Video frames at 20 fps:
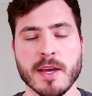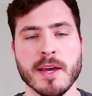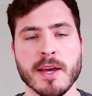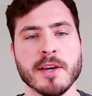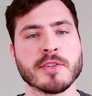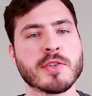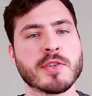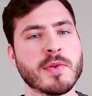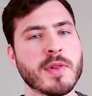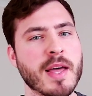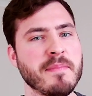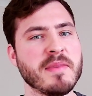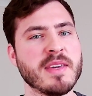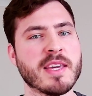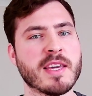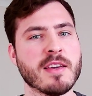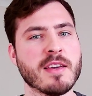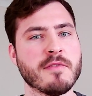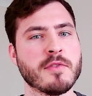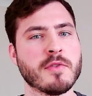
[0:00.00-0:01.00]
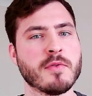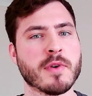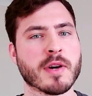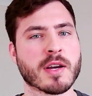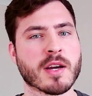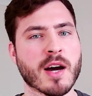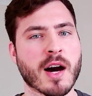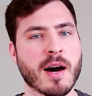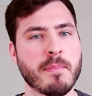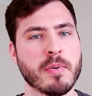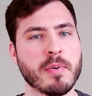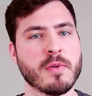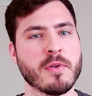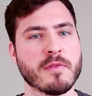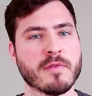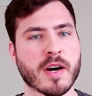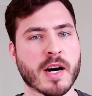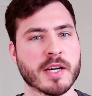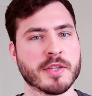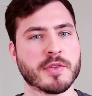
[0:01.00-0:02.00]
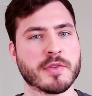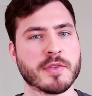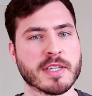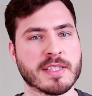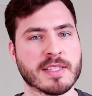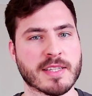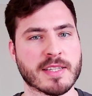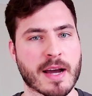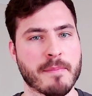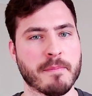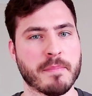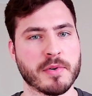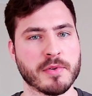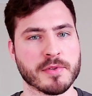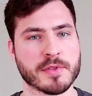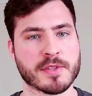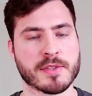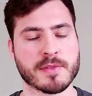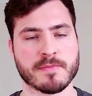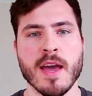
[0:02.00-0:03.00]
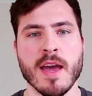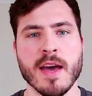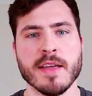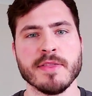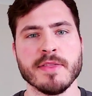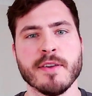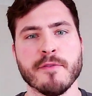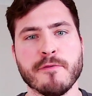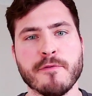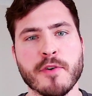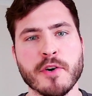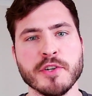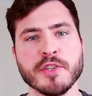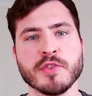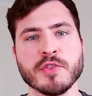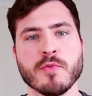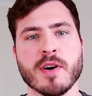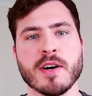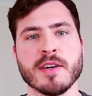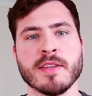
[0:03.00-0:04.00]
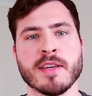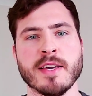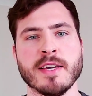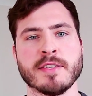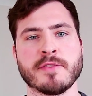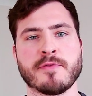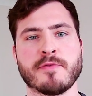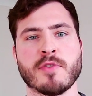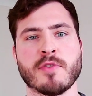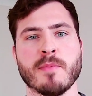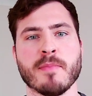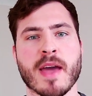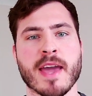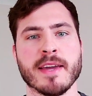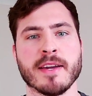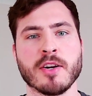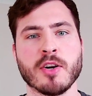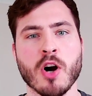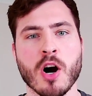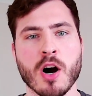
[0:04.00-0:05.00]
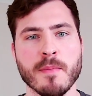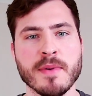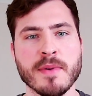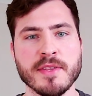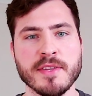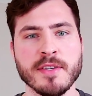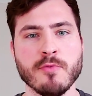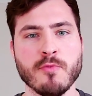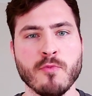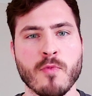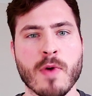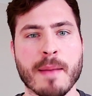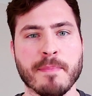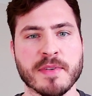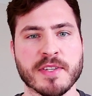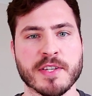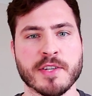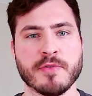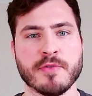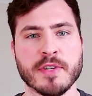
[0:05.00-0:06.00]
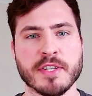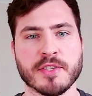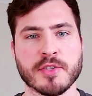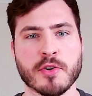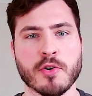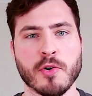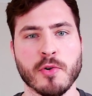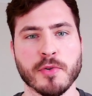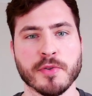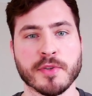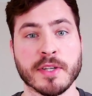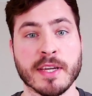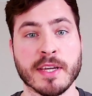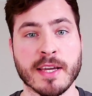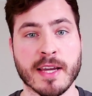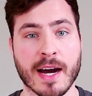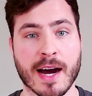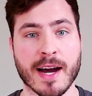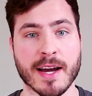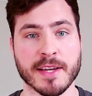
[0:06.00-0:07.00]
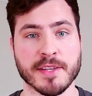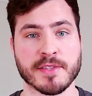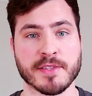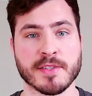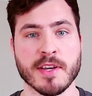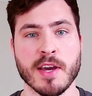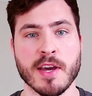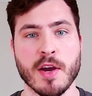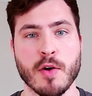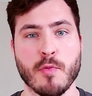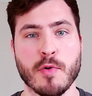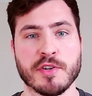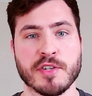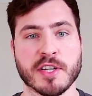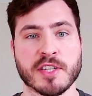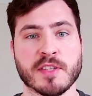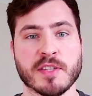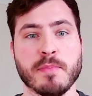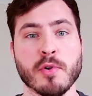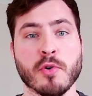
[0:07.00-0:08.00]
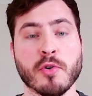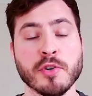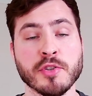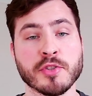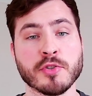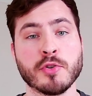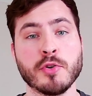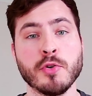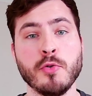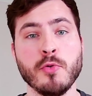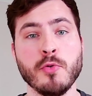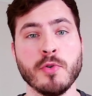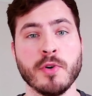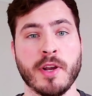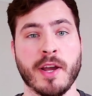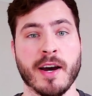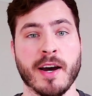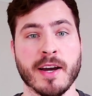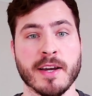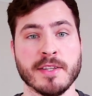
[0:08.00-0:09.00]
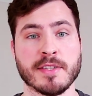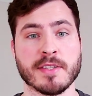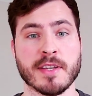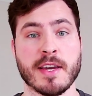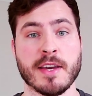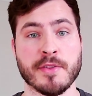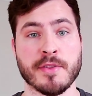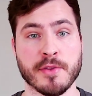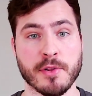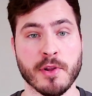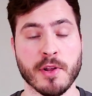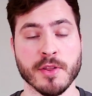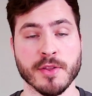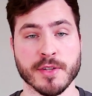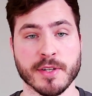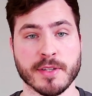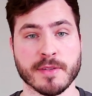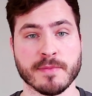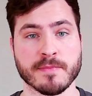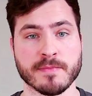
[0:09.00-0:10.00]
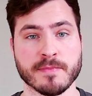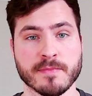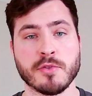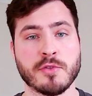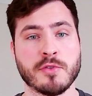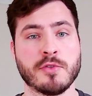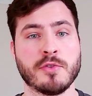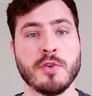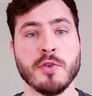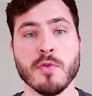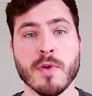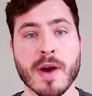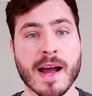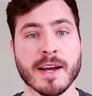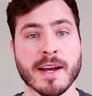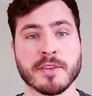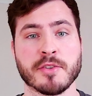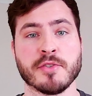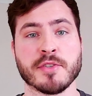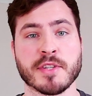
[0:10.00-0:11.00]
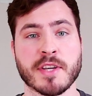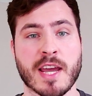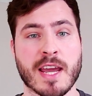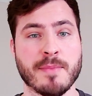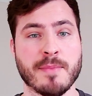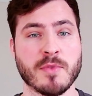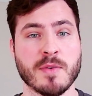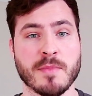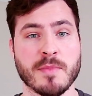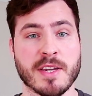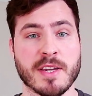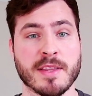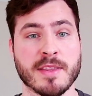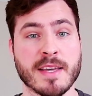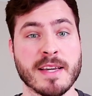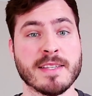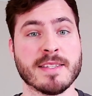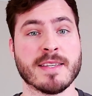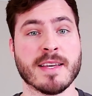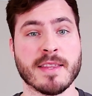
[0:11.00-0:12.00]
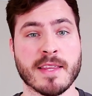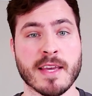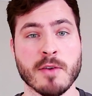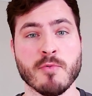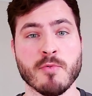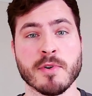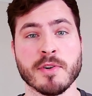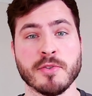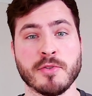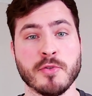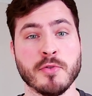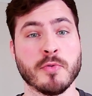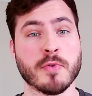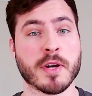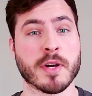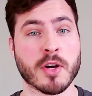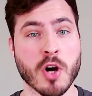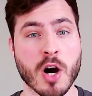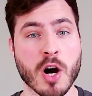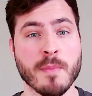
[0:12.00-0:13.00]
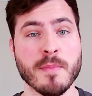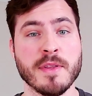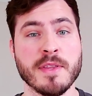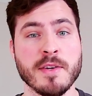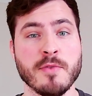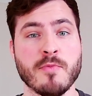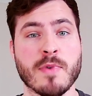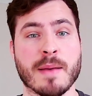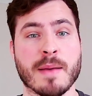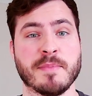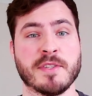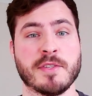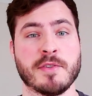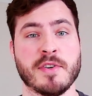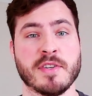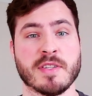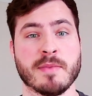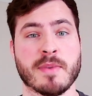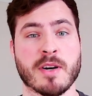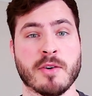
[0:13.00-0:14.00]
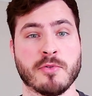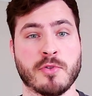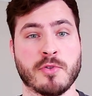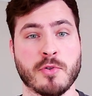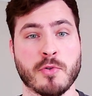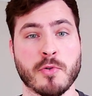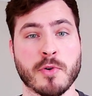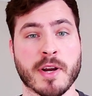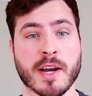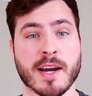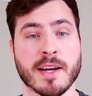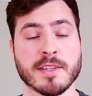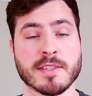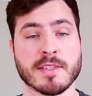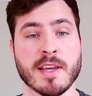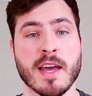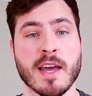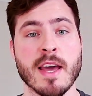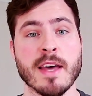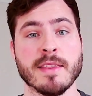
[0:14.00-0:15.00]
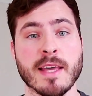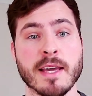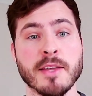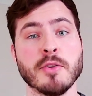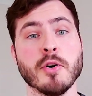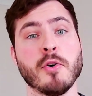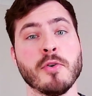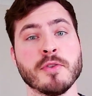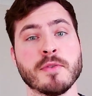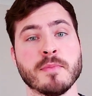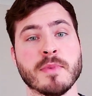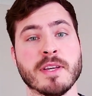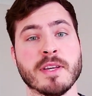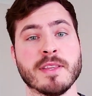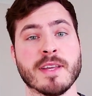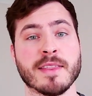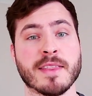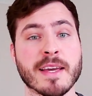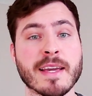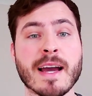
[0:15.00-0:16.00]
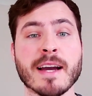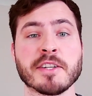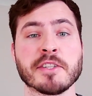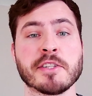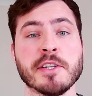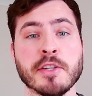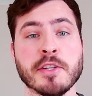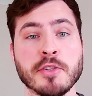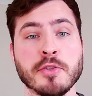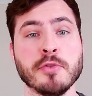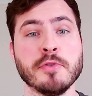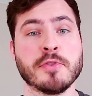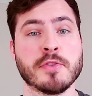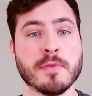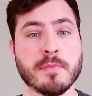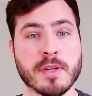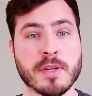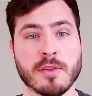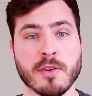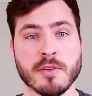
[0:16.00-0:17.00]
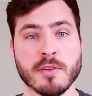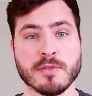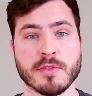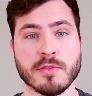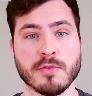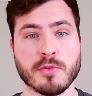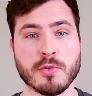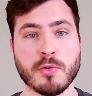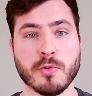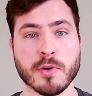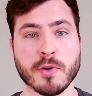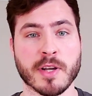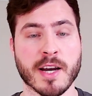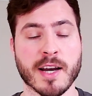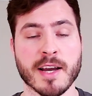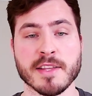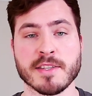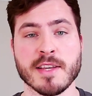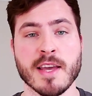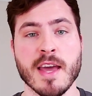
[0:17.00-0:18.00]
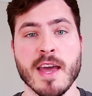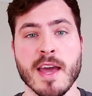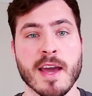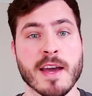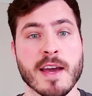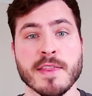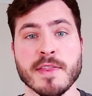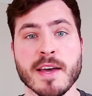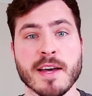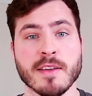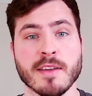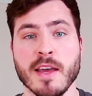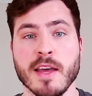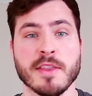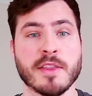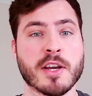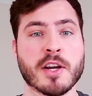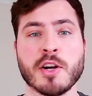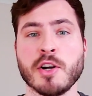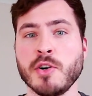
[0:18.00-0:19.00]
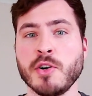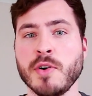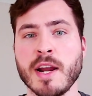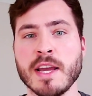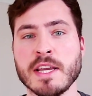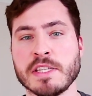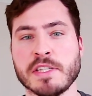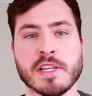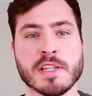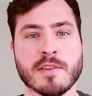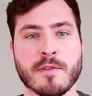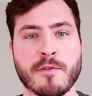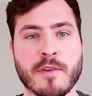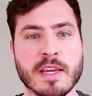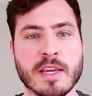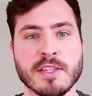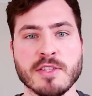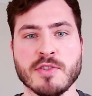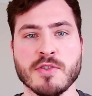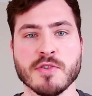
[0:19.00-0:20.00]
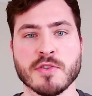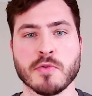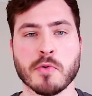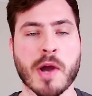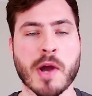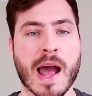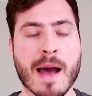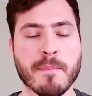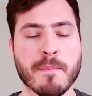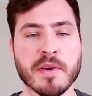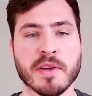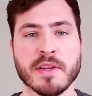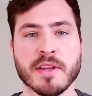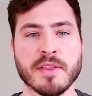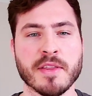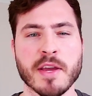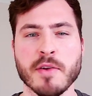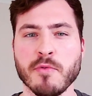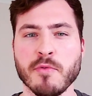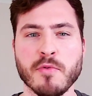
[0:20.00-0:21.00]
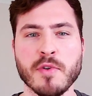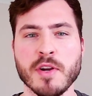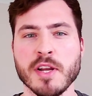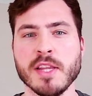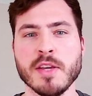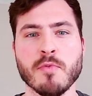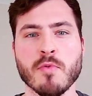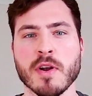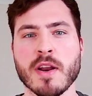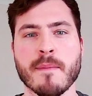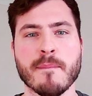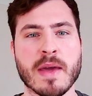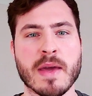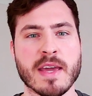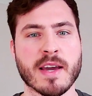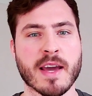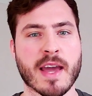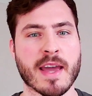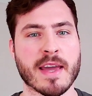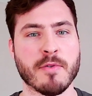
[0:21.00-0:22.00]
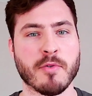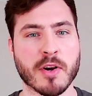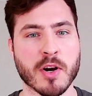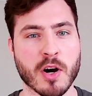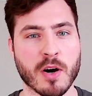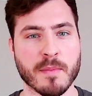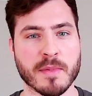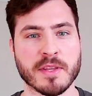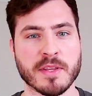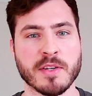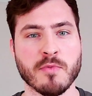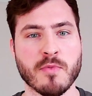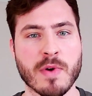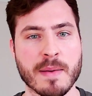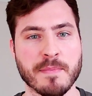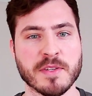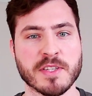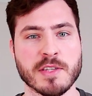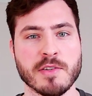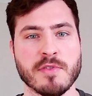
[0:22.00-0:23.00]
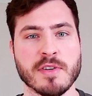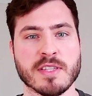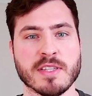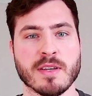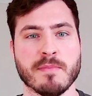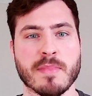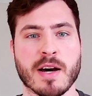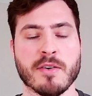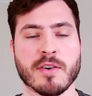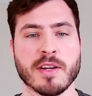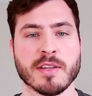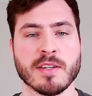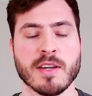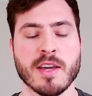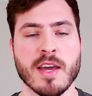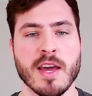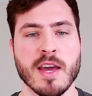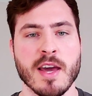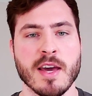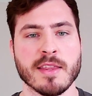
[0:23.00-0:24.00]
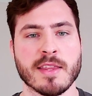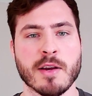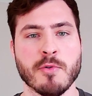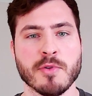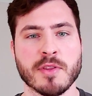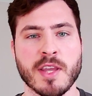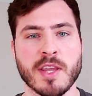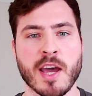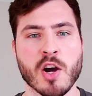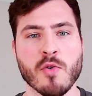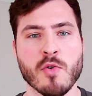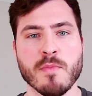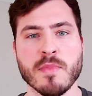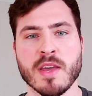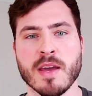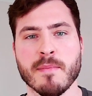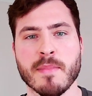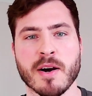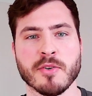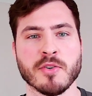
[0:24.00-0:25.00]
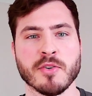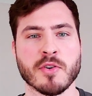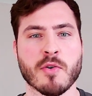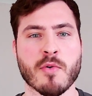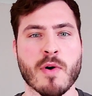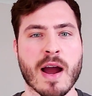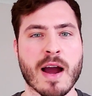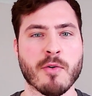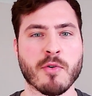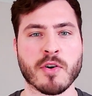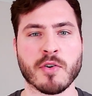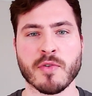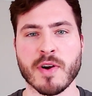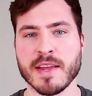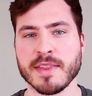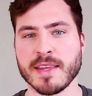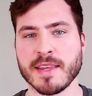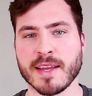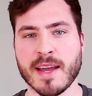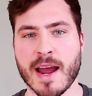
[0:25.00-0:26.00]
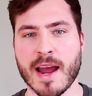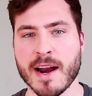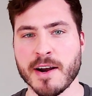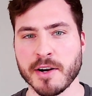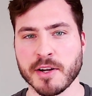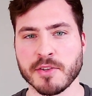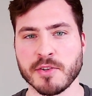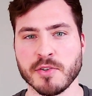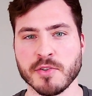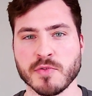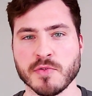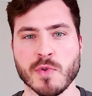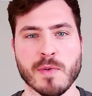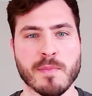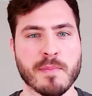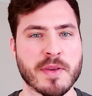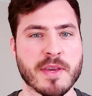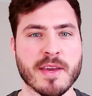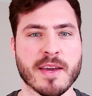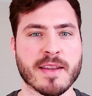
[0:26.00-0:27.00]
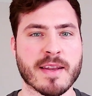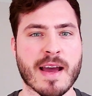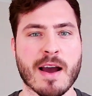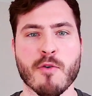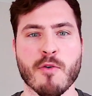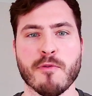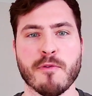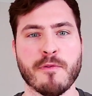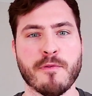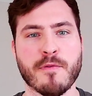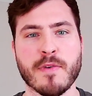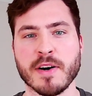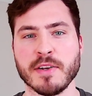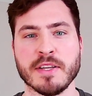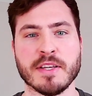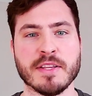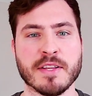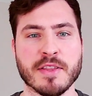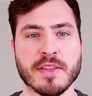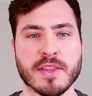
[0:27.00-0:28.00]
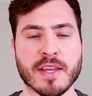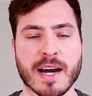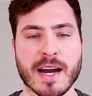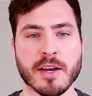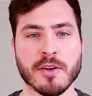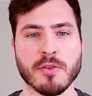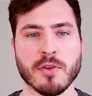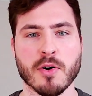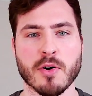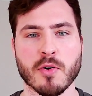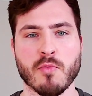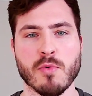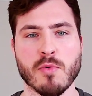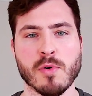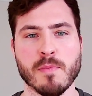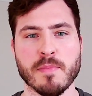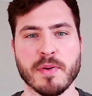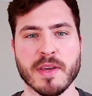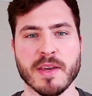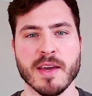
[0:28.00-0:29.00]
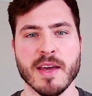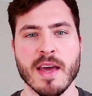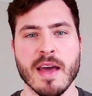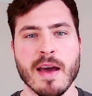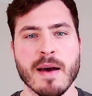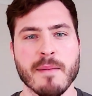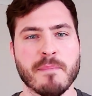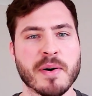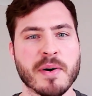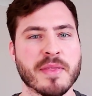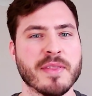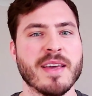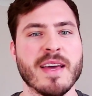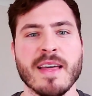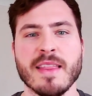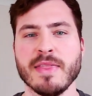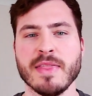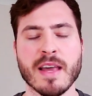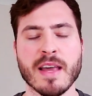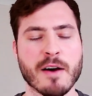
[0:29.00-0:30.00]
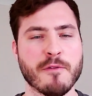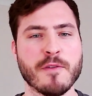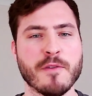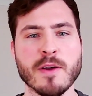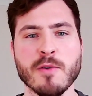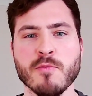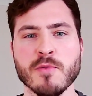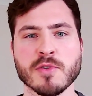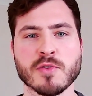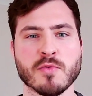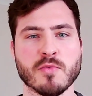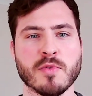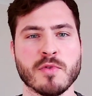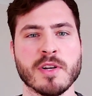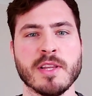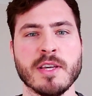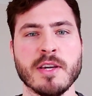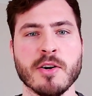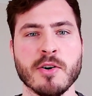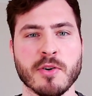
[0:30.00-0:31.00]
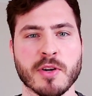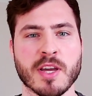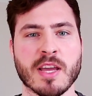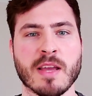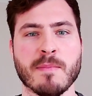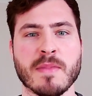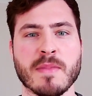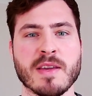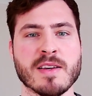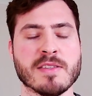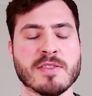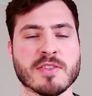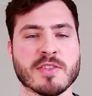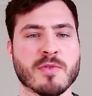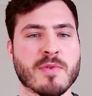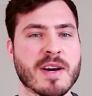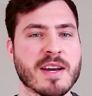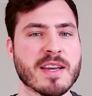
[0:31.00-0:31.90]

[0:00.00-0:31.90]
So let me give you a couple of other examples. The first one is from a comedy web series called Guides, which explores tour guides in London. Two actors came to me and they said they wanted to do a comedy web series about tour guides. They told me that they actually used to be London tour guides and that the craziest things used to happen and they really want to make a comedy web series about it. They would tell me about, how great the characters will be and how funny the dialogue will be, but nothing was really hooking me in. So I